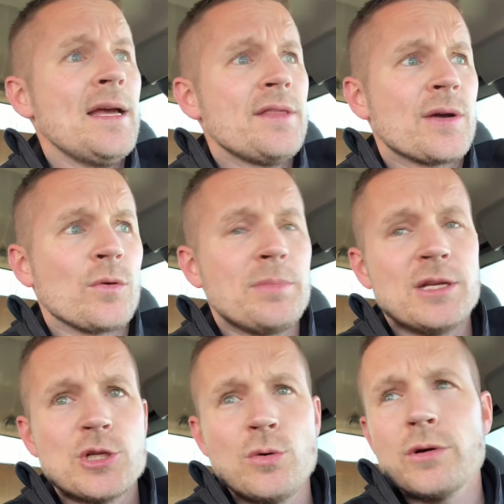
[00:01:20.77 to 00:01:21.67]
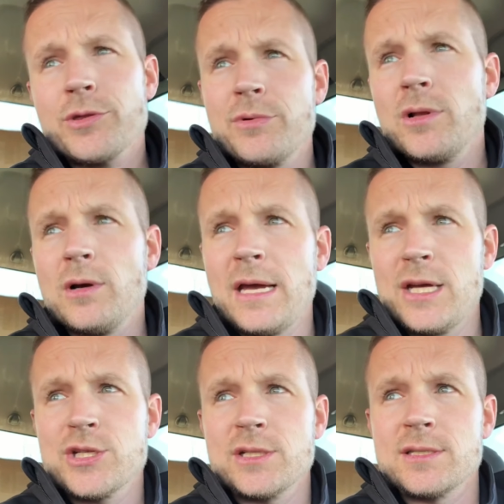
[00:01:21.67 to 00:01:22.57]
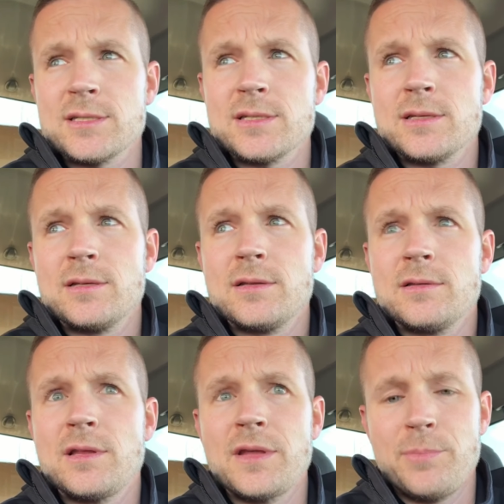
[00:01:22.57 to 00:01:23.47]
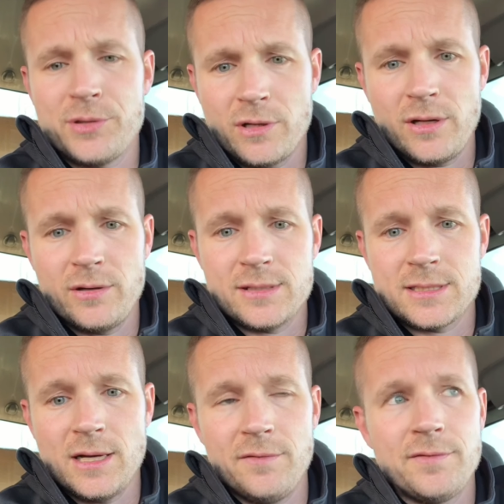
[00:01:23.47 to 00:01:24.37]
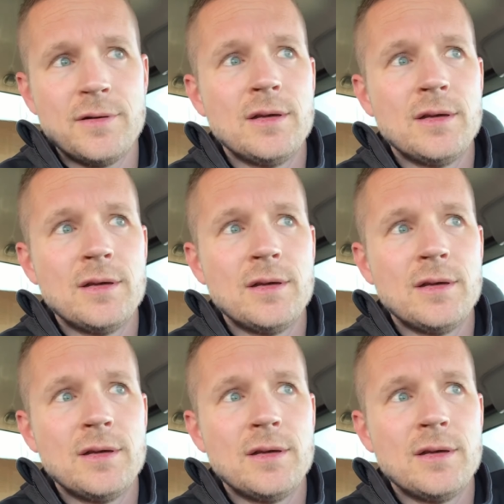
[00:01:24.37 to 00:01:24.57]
There will be 2 or 3 locations that they put their clearance stuff.